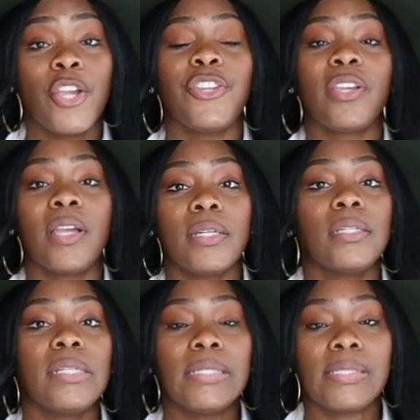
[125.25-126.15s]
you're going to
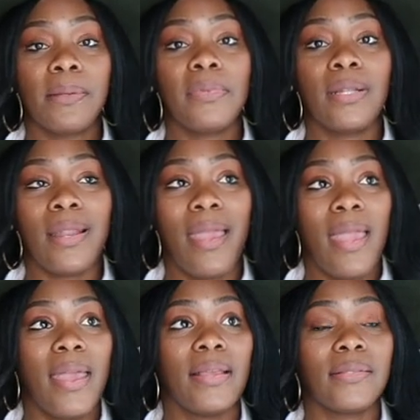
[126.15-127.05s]
need something that
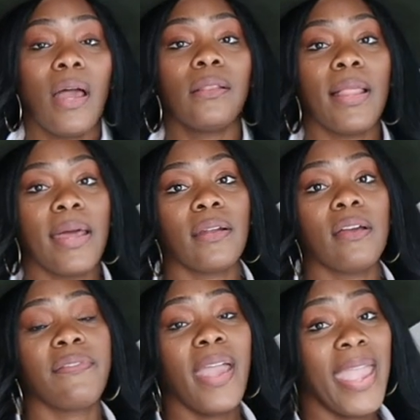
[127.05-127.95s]
has a lot
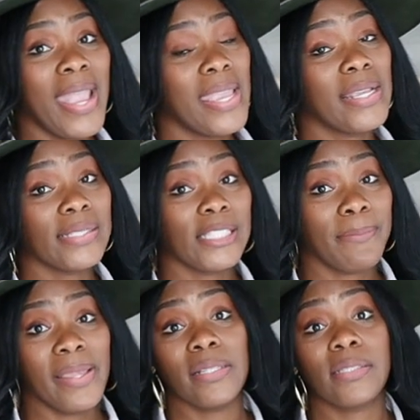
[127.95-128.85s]
of hanging
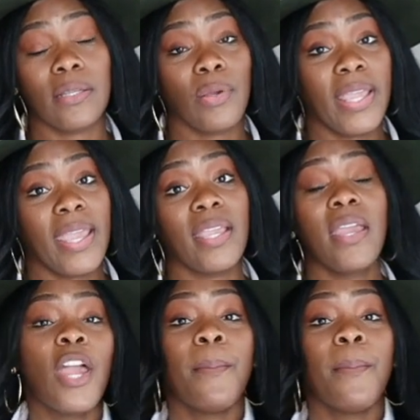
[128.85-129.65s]
space, okay?